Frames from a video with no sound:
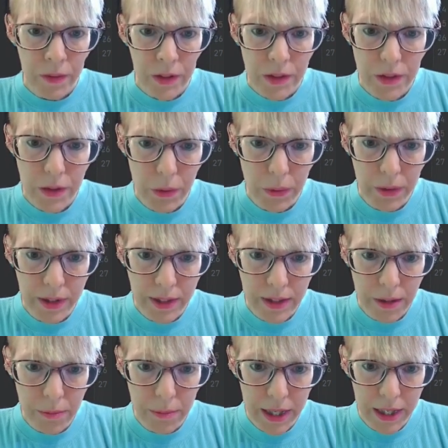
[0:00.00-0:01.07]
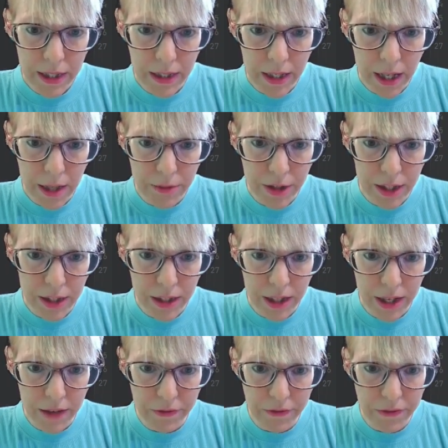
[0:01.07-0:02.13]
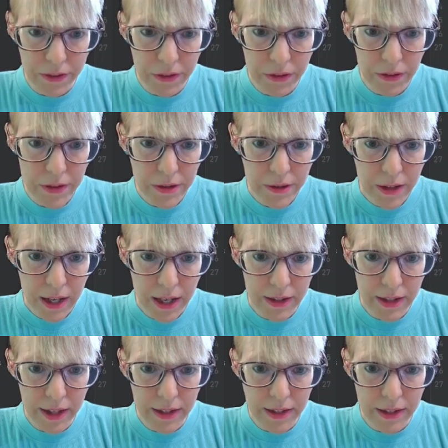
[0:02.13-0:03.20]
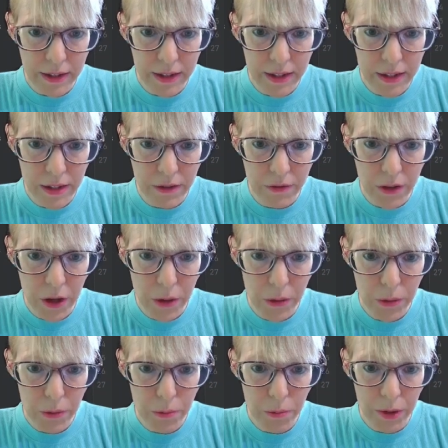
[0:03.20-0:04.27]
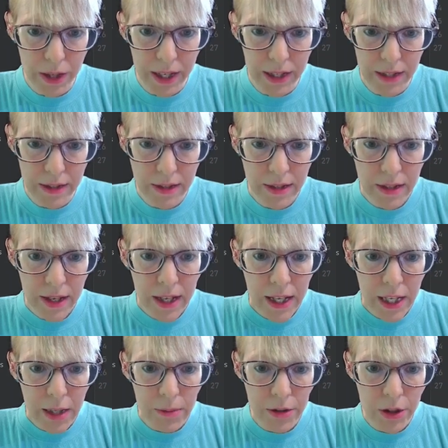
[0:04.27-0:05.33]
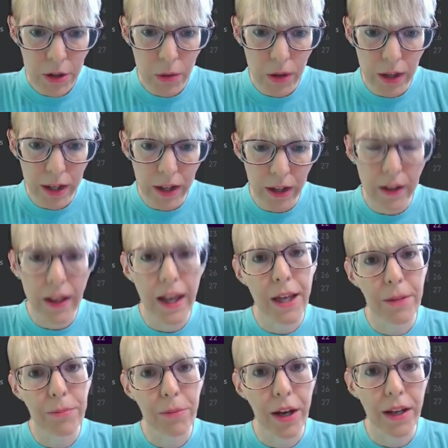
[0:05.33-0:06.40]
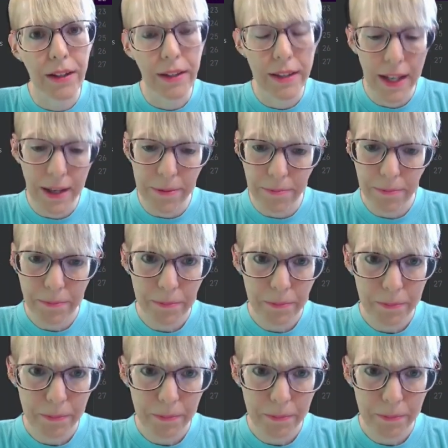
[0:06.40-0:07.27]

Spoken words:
So in this companion object, I have fields, and then it's a list of code, brands, image URL, and product name.